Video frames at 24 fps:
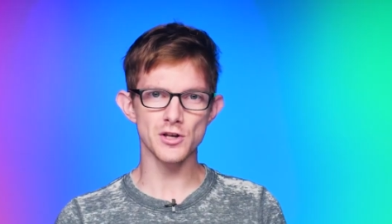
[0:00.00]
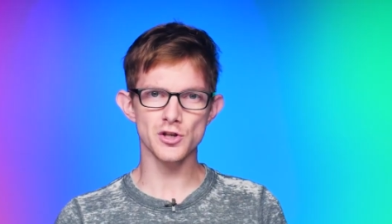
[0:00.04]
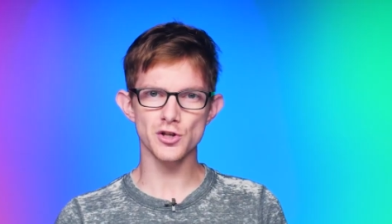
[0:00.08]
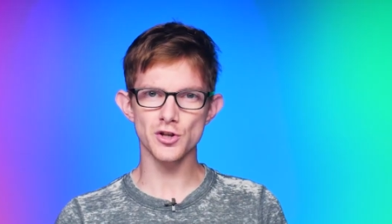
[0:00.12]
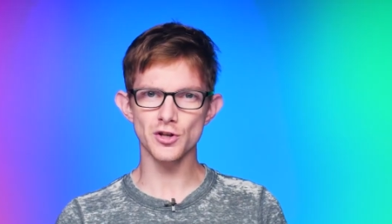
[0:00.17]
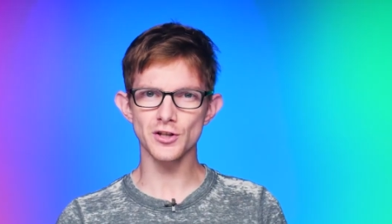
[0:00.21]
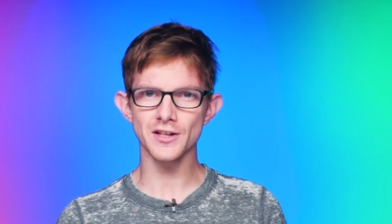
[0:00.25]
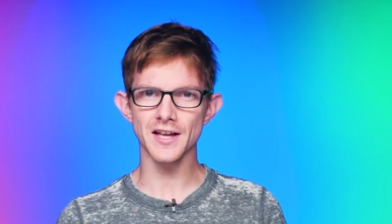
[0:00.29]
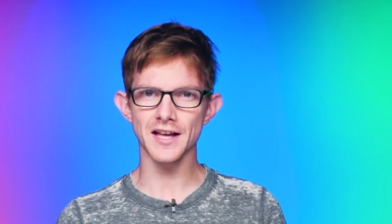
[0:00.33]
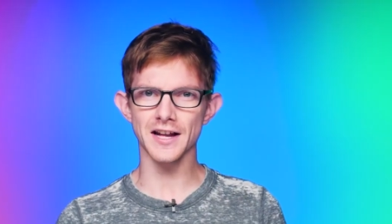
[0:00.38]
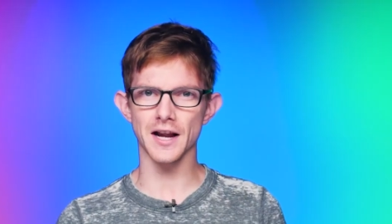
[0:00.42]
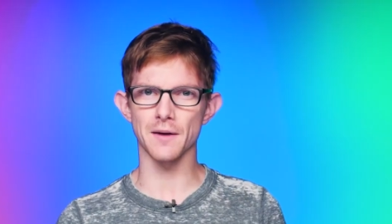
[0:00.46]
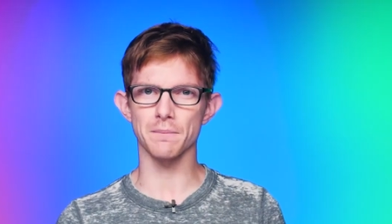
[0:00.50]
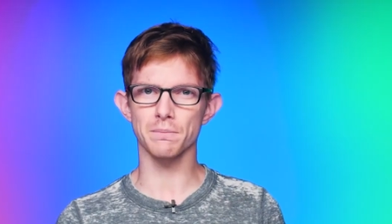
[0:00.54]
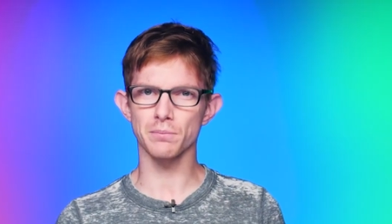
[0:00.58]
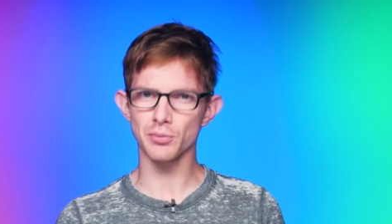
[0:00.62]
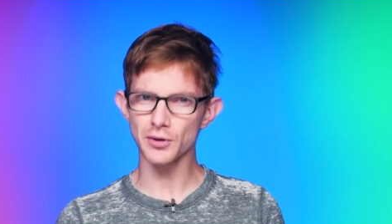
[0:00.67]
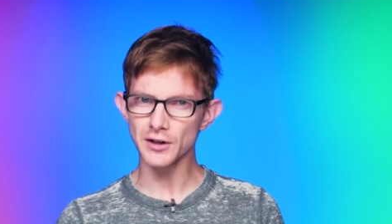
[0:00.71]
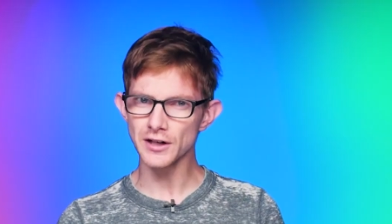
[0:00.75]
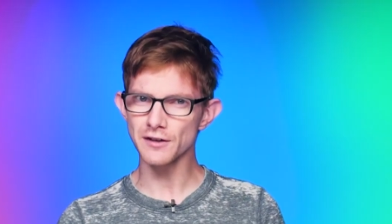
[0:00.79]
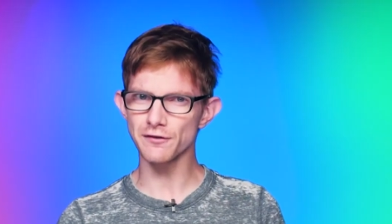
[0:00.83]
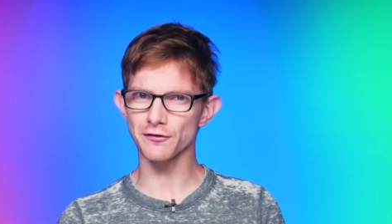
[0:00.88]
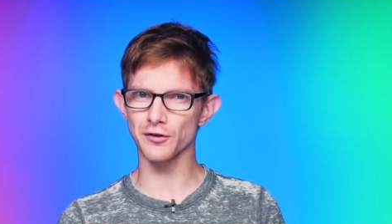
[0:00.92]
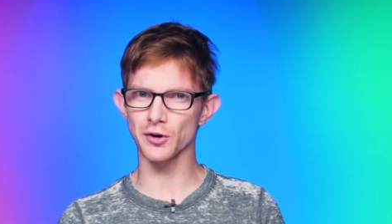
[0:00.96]
should get a
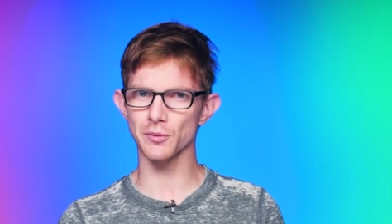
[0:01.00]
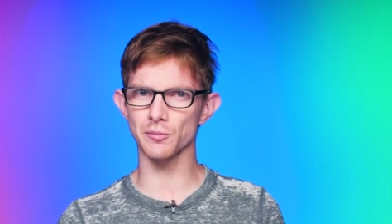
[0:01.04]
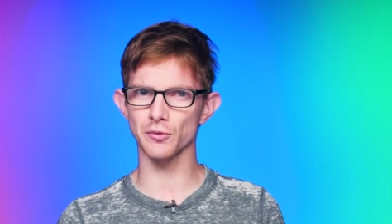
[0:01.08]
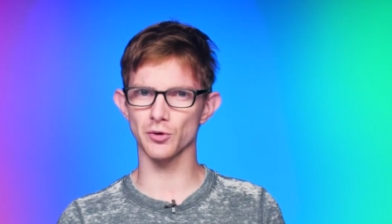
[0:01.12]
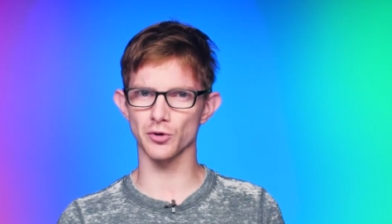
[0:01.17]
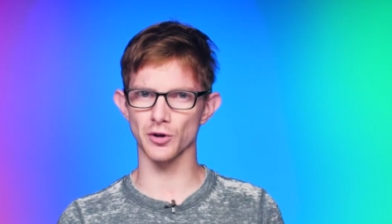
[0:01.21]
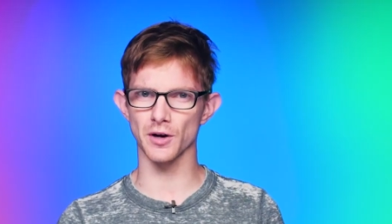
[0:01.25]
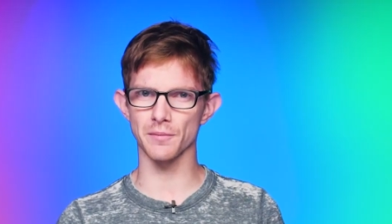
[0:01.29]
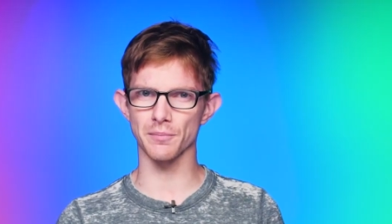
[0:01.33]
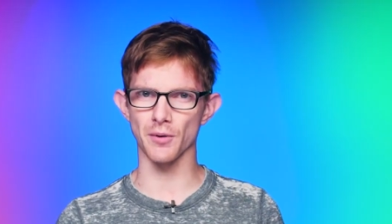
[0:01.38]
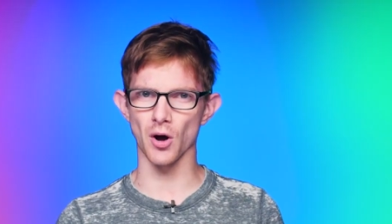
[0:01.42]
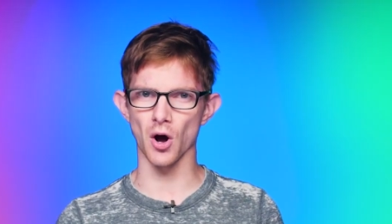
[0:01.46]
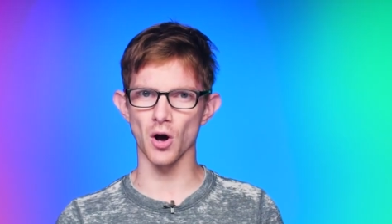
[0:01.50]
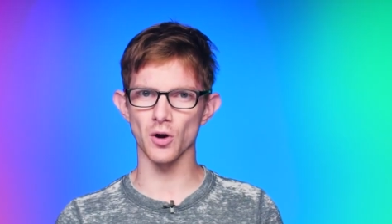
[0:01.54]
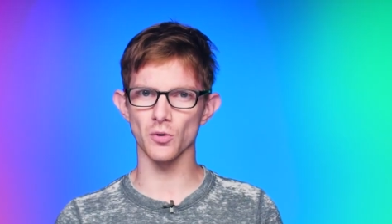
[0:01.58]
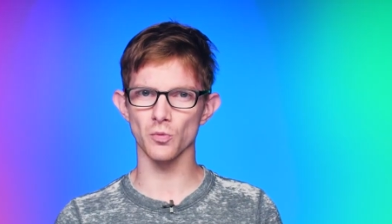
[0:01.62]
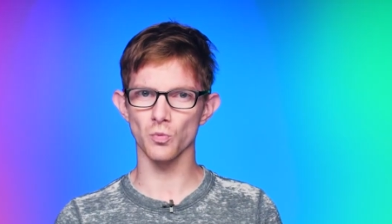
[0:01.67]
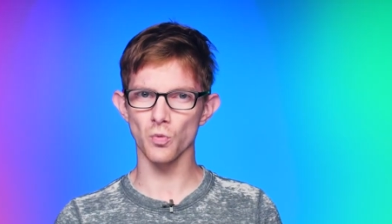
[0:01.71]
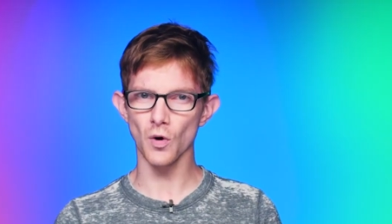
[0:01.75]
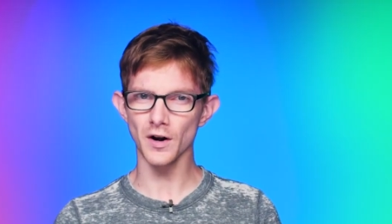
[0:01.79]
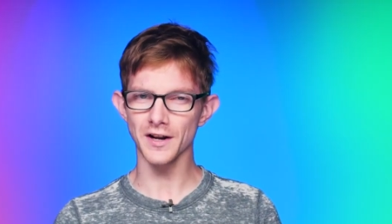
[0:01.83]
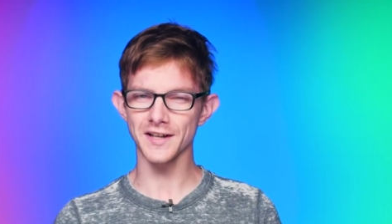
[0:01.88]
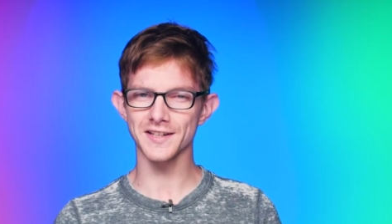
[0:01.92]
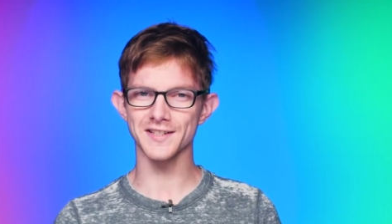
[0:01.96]
pretty firm grip on
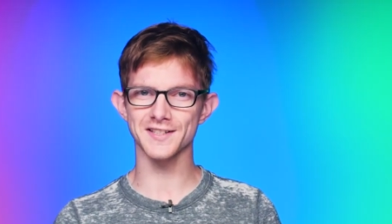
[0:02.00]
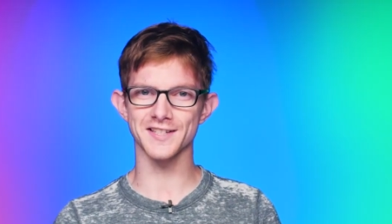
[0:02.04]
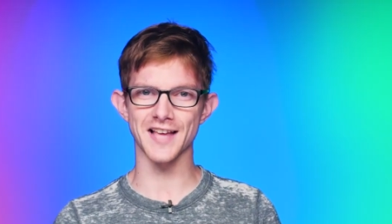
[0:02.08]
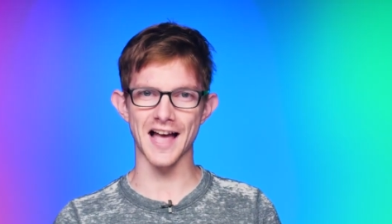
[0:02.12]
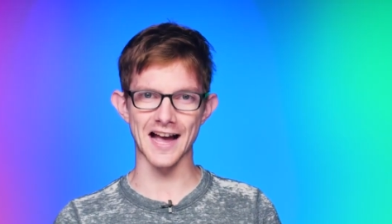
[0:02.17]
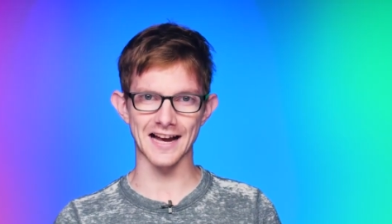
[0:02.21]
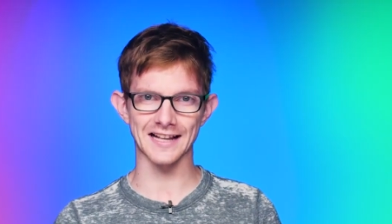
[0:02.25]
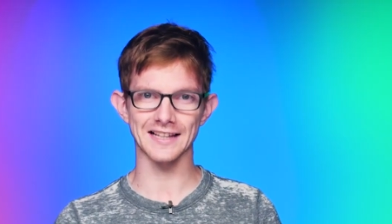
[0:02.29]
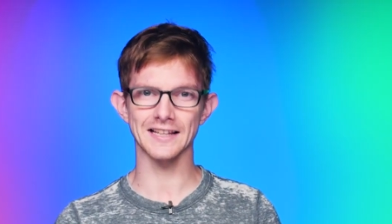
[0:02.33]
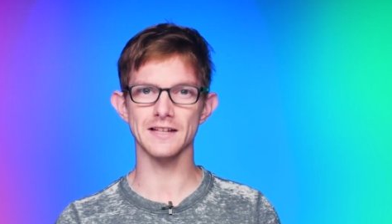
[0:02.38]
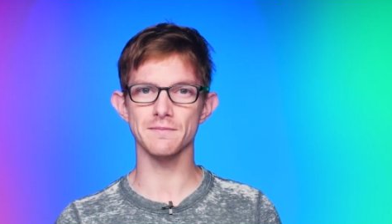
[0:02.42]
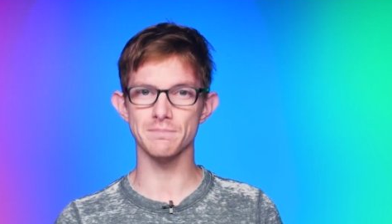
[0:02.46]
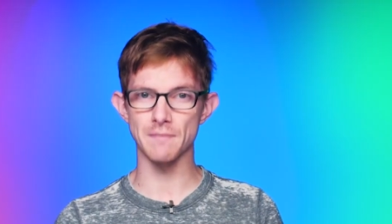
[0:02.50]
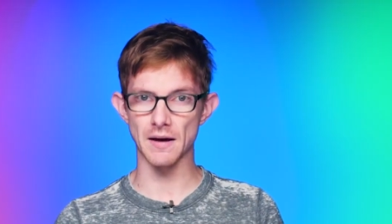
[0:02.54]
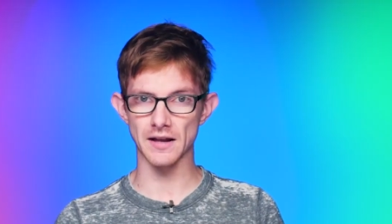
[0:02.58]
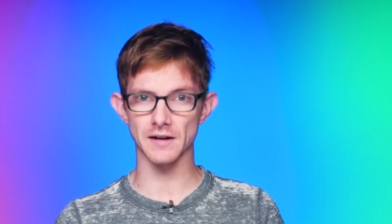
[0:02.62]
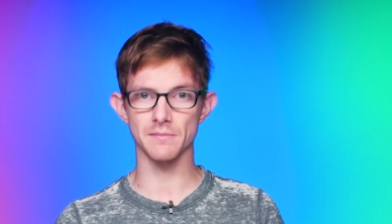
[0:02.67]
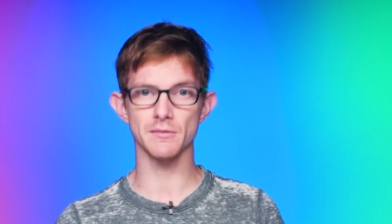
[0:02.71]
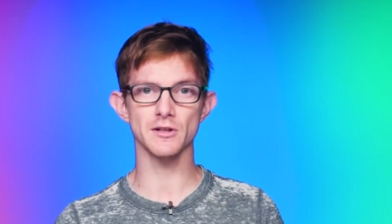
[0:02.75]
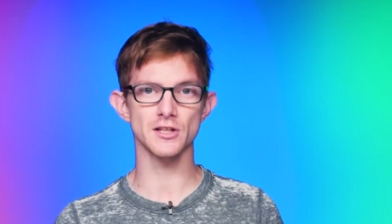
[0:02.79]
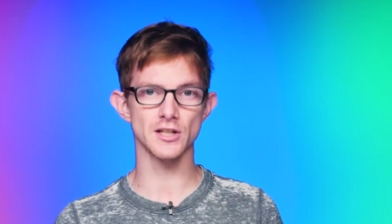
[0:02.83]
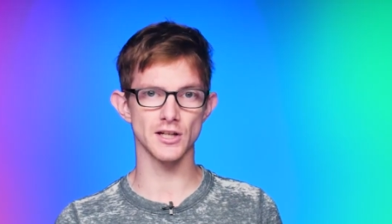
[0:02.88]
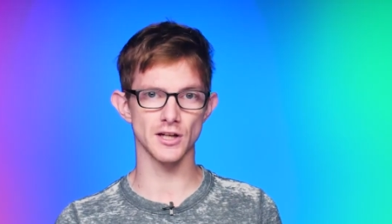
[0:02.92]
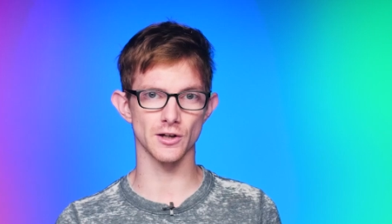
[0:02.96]
what exactly
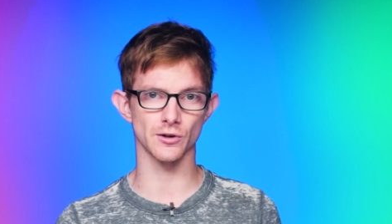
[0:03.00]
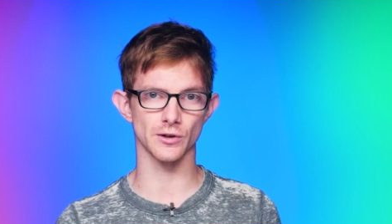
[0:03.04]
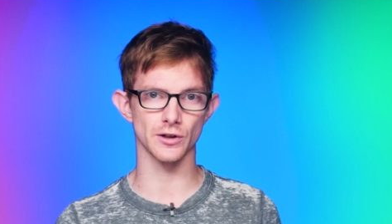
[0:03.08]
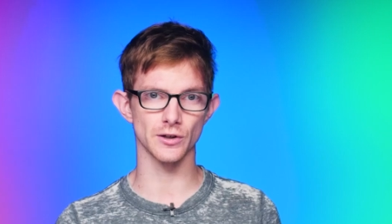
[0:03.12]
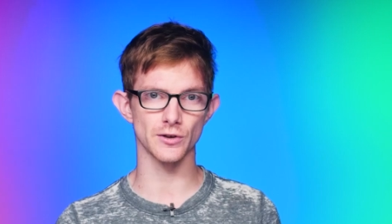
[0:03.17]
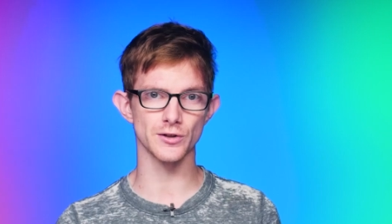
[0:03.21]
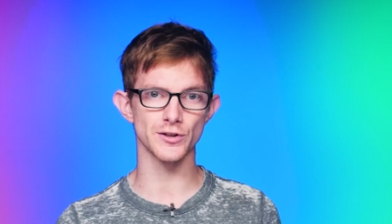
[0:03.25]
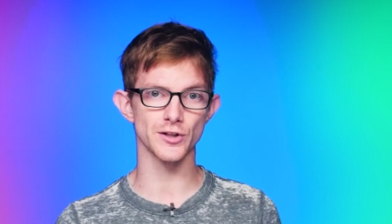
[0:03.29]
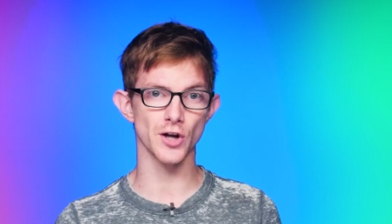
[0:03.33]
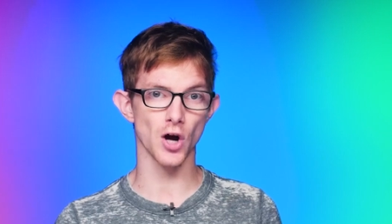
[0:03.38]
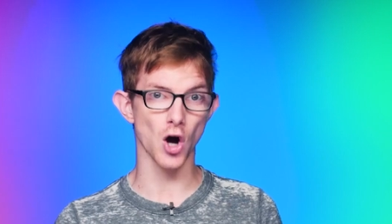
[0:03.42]
metamaterials